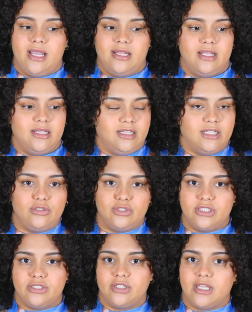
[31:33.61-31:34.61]
and then the little
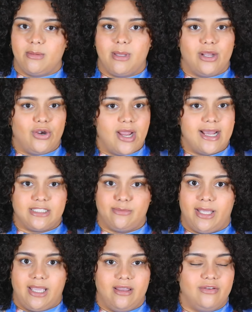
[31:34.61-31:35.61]
sister keep getting her ass
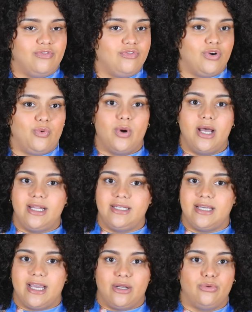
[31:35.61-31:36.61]
beat. For
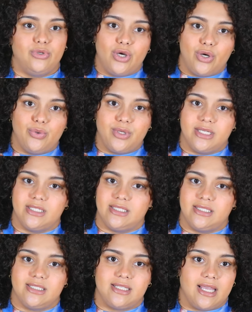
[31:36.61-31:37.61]
what? I don't know, because
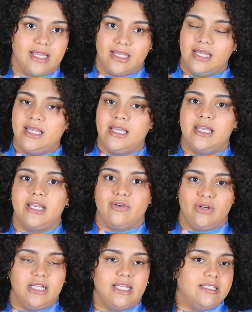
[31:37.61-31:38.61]
it's like, it
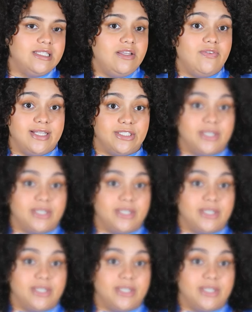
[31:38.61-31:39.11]
really is even